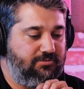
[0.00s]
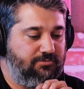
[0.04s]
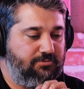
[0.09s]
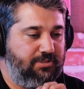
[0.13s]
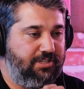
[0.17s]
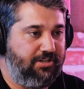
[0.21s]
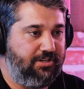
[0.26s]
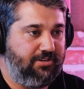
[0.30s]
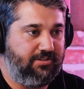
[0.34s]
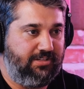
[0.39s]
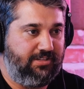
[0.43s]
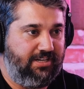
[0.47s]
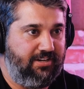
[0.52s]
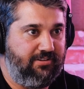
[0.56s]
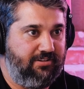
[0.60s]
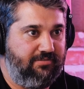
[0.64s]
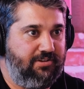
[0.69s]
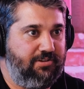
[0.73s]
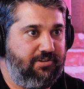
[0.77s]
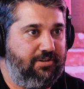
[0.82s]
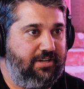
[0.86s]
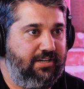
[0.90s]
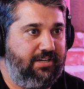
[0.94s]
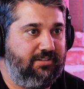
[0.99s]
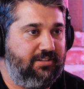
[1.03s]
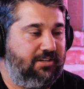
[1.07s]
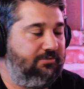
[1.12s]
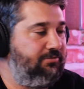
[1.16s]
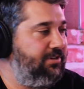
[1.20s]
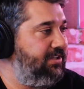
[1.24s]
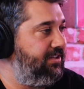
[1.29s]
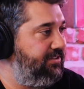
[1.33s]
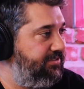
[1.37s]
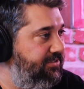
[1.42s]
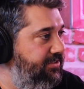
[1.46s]
when you're interviewing a
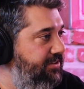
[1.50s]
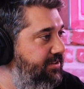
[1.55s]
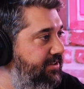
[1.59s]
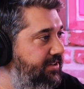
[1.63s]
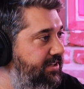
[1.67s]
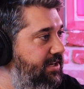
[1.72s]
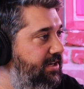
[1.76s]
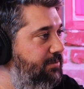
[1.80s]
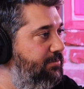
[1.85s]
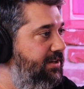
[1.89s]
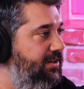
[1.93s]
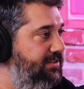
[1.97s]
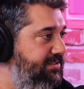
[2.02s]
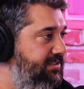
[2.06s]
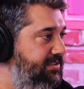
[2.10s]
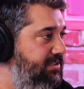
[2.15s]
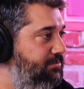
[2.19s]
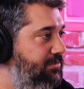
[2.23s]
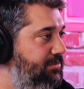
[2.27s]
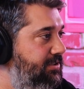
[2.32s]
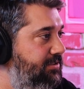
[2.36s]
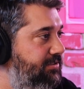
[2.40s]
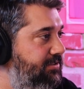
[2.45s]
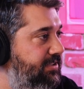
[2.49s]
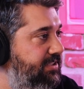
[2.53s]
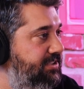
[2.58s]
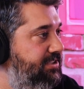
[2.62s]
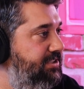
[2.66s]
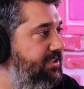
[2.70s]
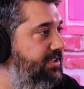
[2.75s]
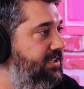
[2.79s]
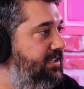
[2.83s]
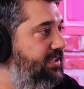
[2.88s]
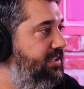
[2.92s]
realtor to come onto the brokerage?